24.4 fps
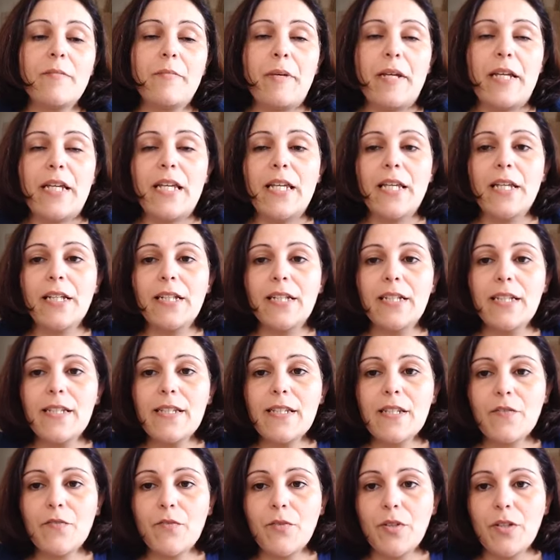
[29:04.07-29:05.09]
making a
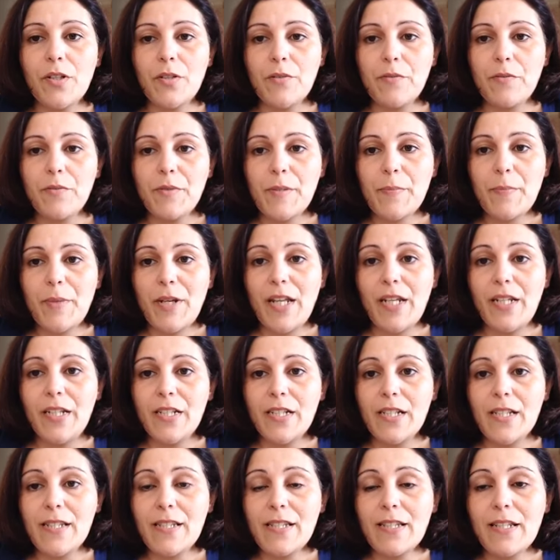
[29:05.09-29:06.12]
list of what I was planning
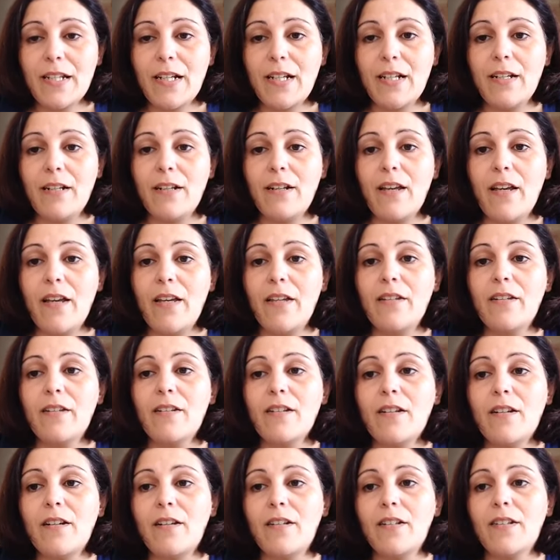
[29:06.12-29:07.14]
to start, and
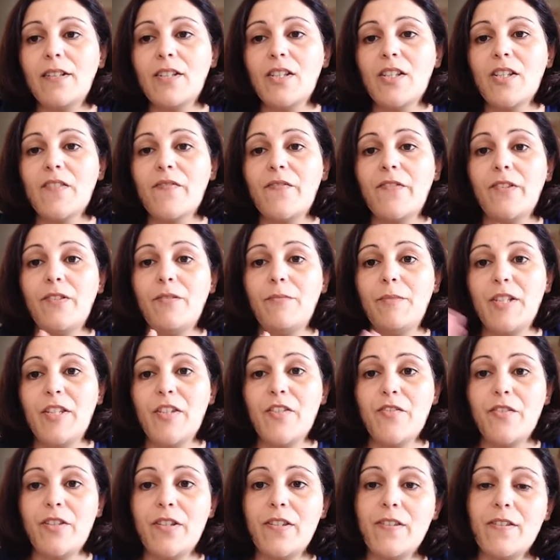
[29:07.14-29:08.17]
I could just feel my
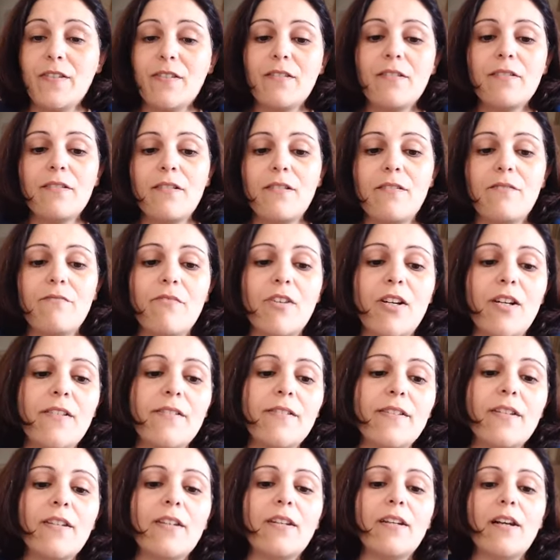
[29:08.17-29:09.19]
stress
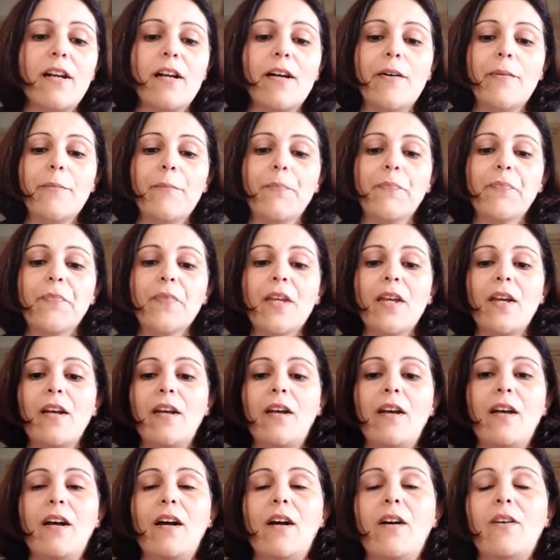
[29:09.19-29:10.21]
rising. I
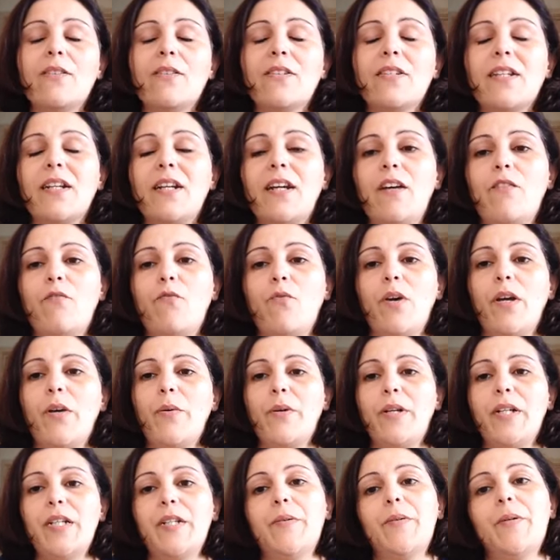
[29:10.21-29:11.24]
was going to have
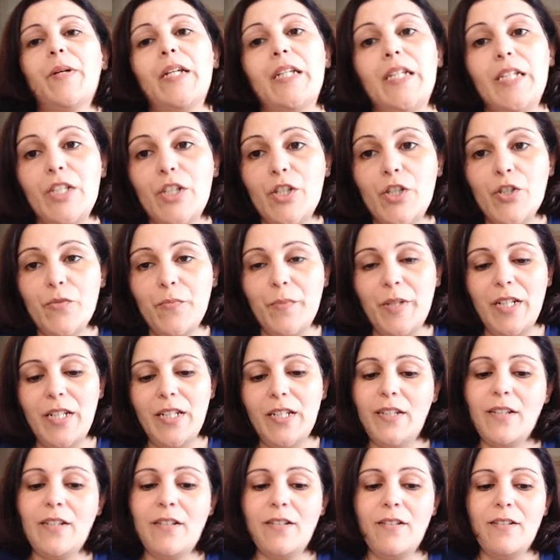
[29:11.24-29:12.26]
way too
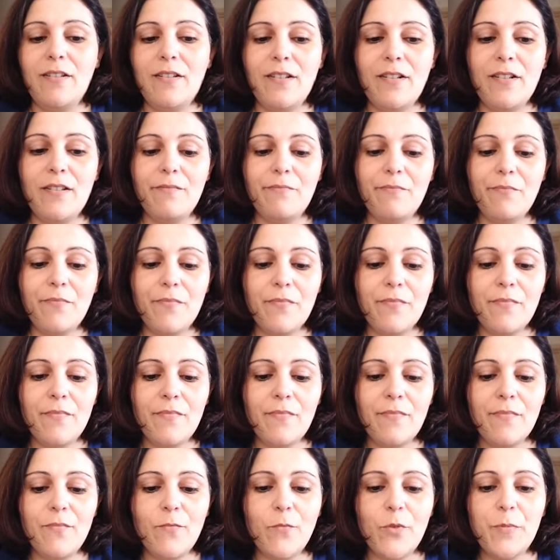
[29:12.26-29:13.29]
many
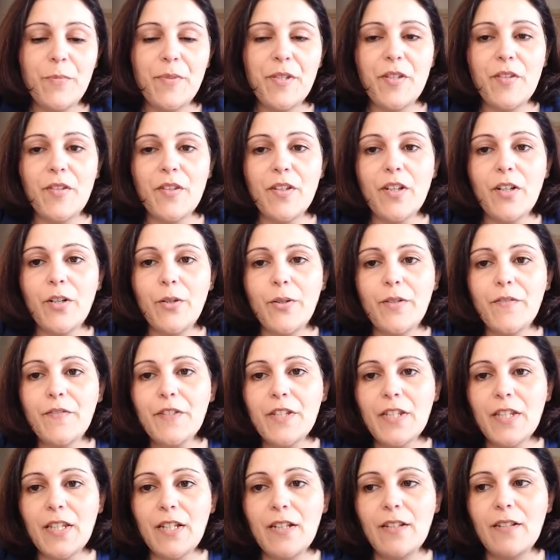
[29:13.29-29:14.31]
whips on the go
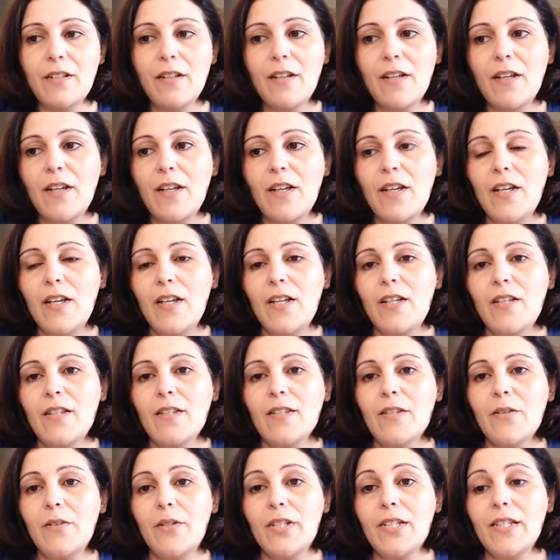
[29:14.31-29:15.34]
after that.
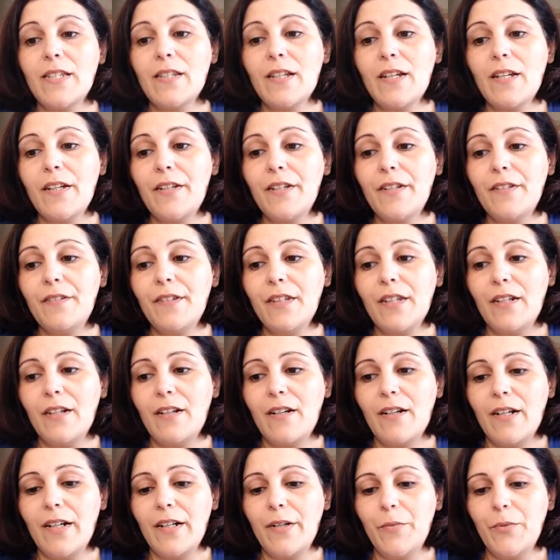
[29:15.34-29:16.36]
So I decided that
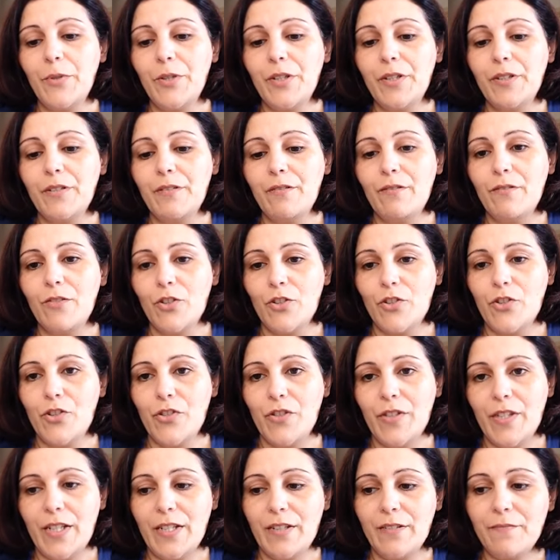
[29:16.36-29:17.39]
I would not do
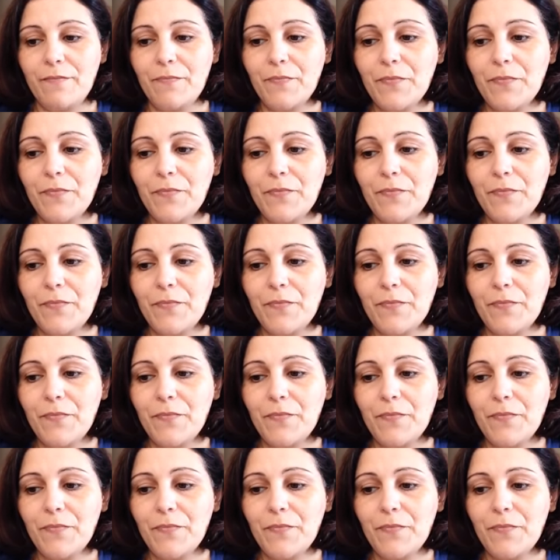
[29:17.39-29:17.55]
that.